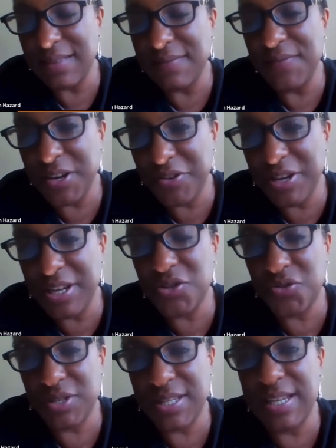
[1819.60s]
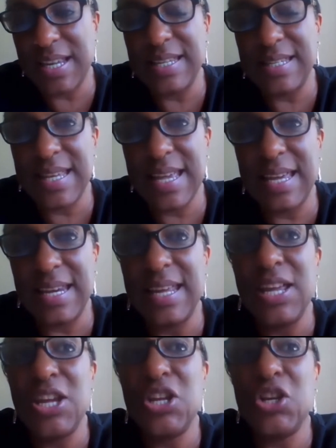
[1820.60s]
Very interesting. I said,
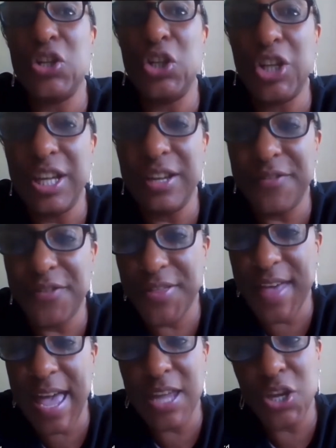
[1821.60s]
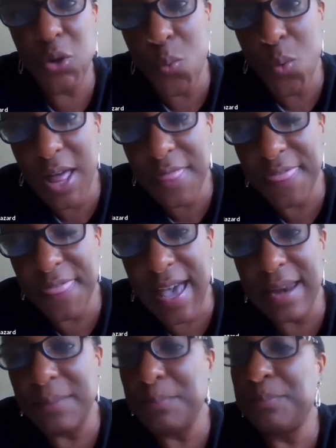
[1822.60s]
you're looking for that, you want
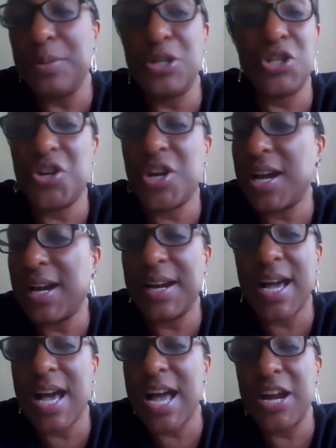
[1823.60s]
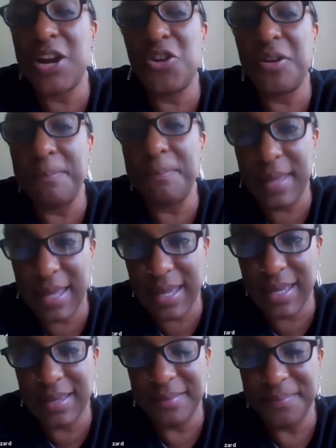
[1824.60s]
that, but you're not going to hire me.